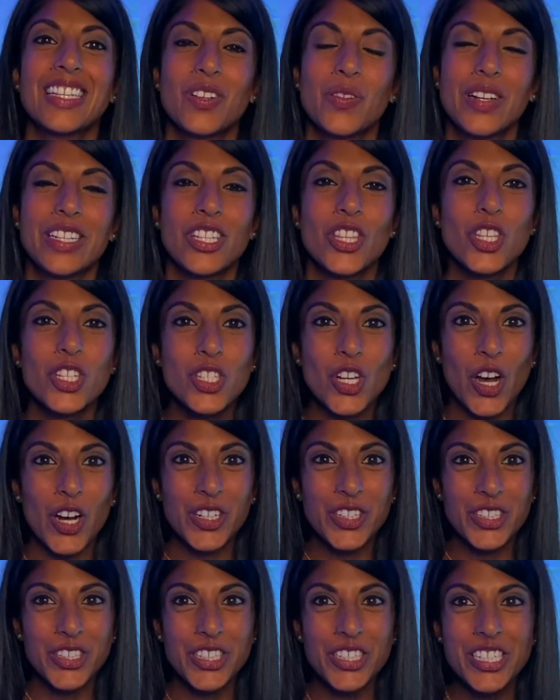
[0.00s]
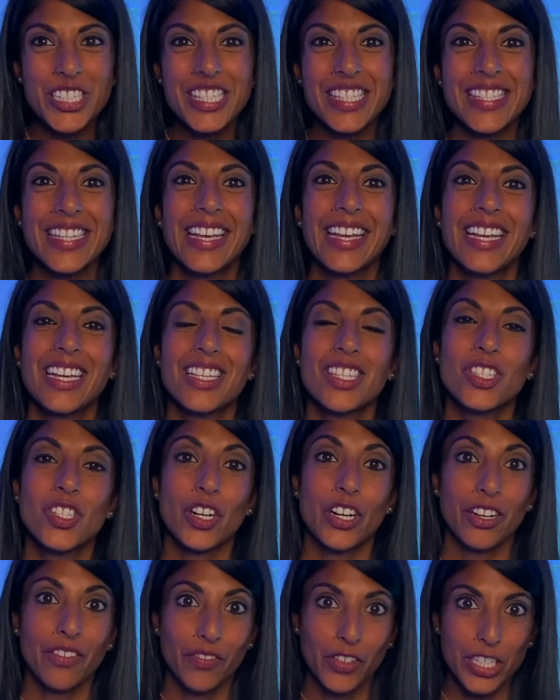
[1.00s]
went to the doctors,
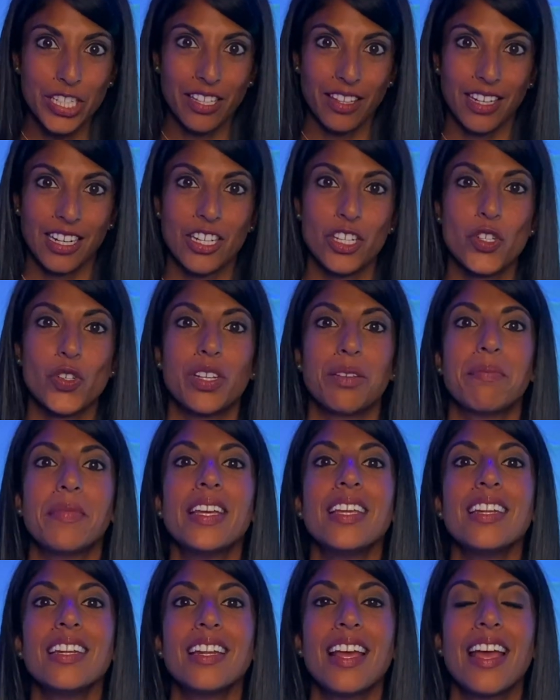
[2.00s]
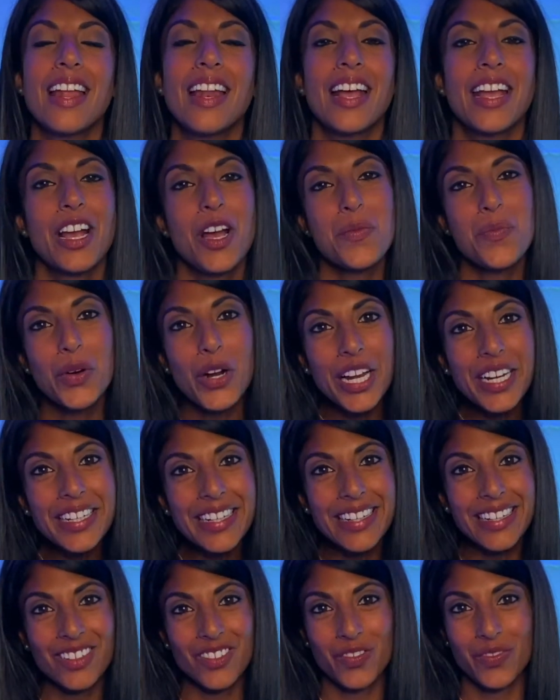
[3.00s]
started fertility treatment, and I got
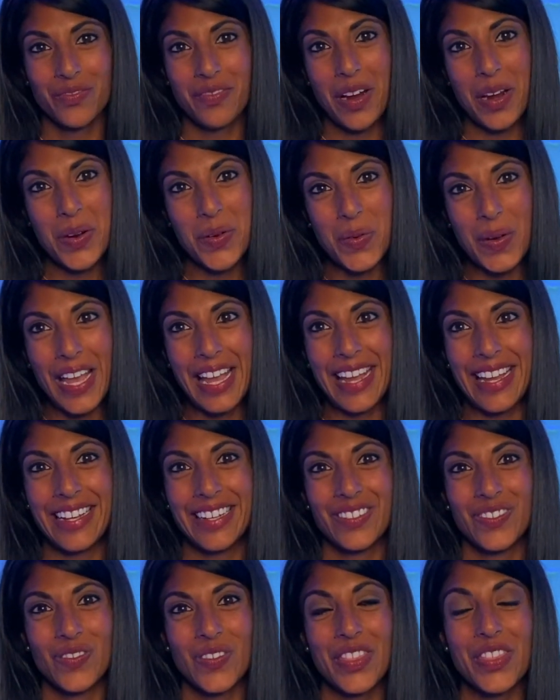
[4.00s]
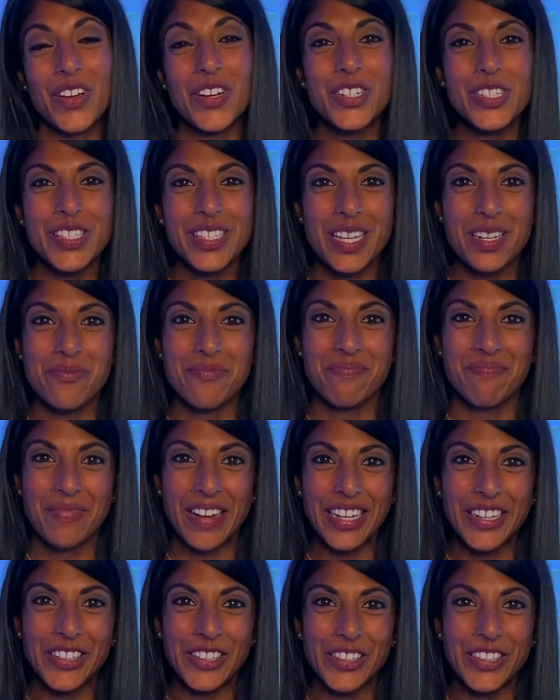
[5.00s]
pregnant right away with our son,
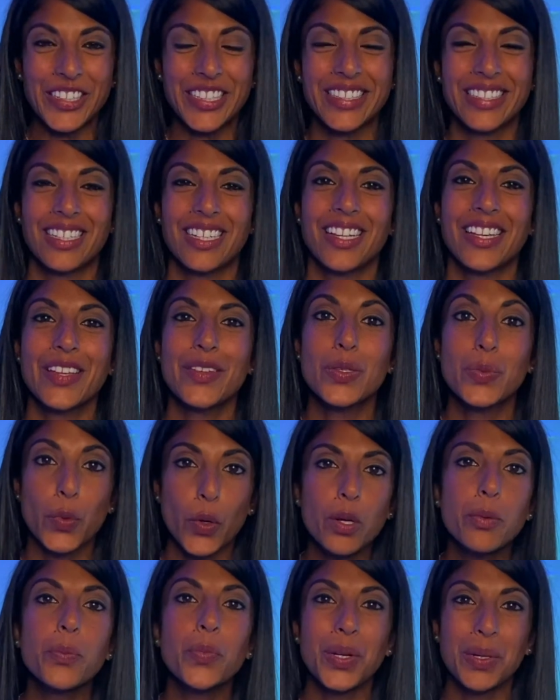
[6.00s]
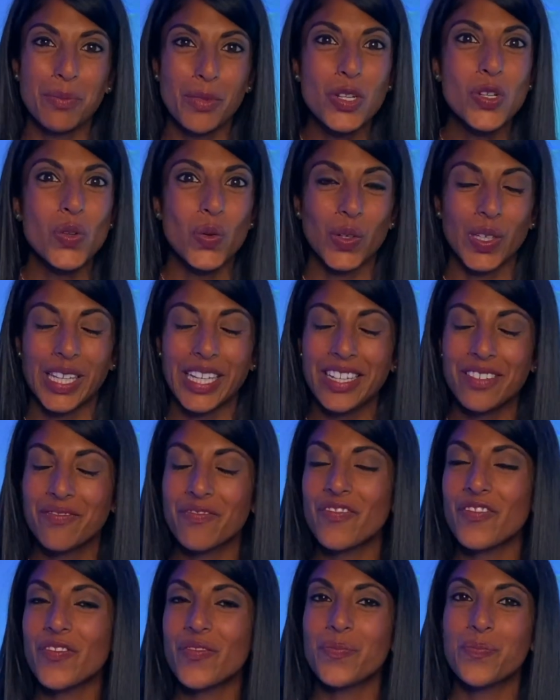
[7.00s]
Michael. He was born prematurely,
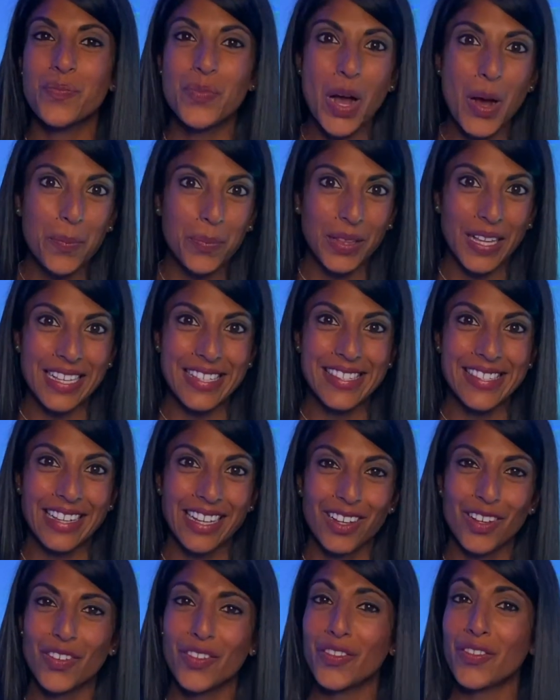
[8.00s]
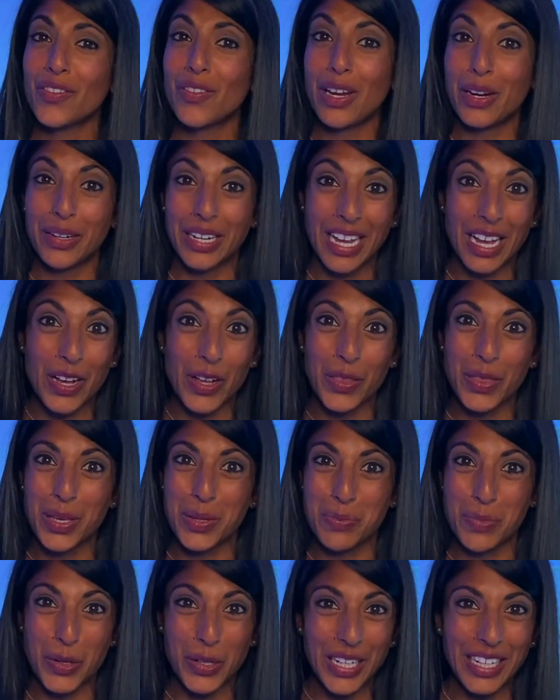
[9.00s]
a blessing, very healthy
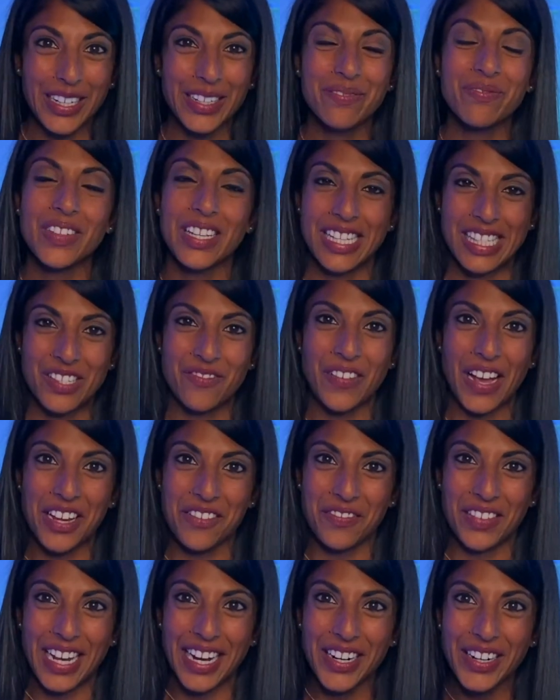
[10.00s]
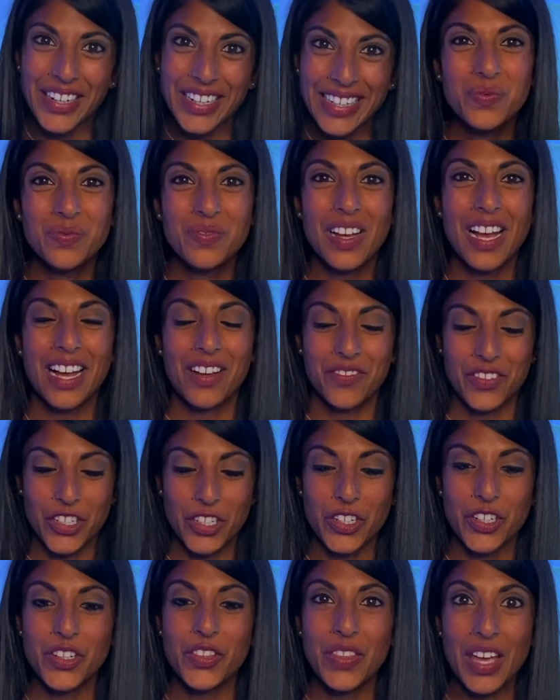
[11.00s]
boy. He's 5 now.
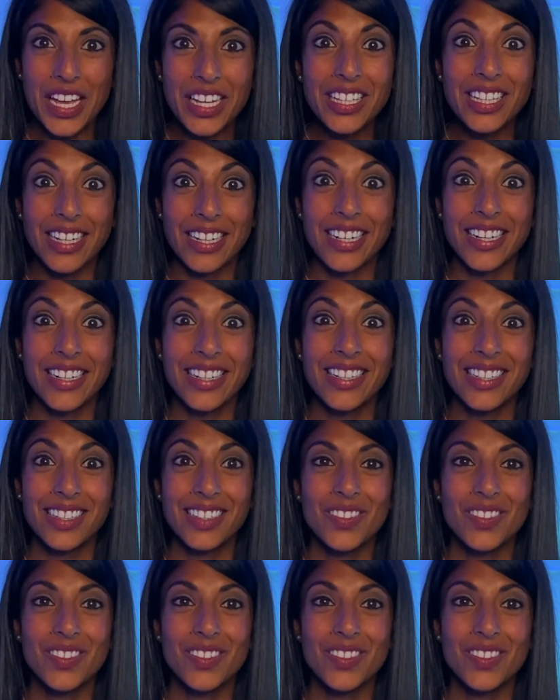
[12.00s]
After that year,